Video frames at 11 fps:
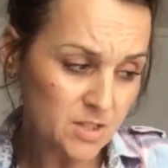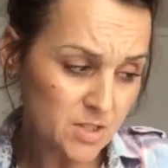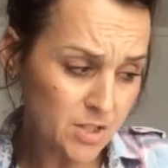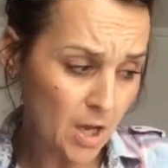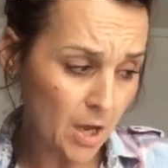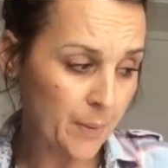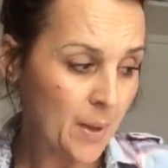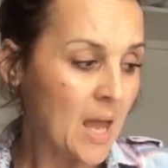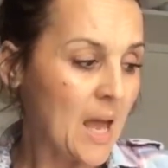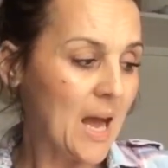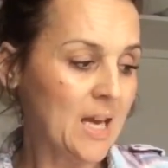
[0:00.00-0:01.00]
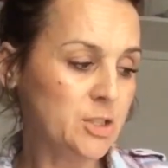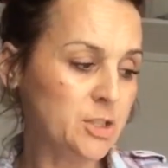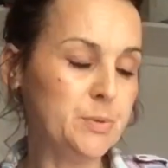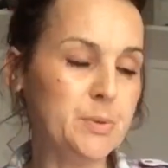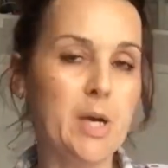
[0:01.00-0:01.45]
So,
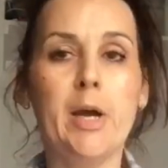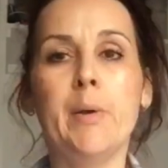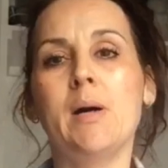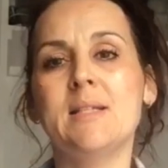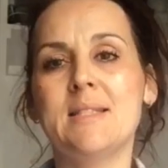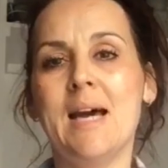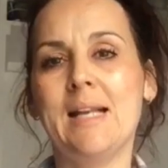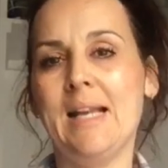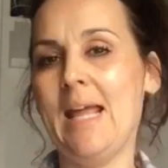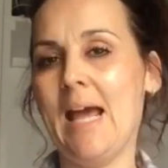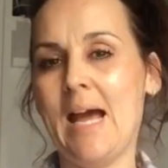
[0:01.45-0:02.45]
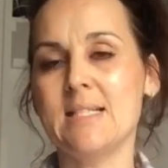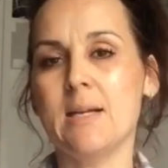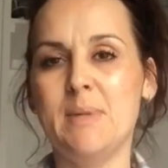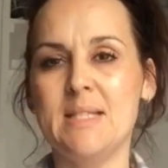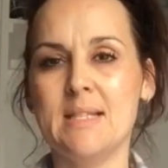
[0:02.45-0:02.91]
as you know, I sadly had
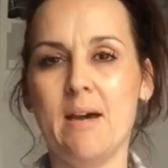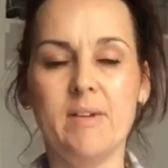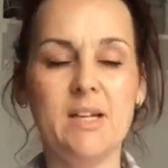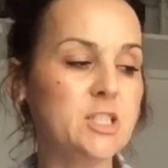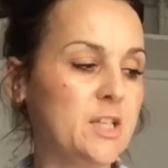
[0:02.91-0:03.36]
a miscarriage.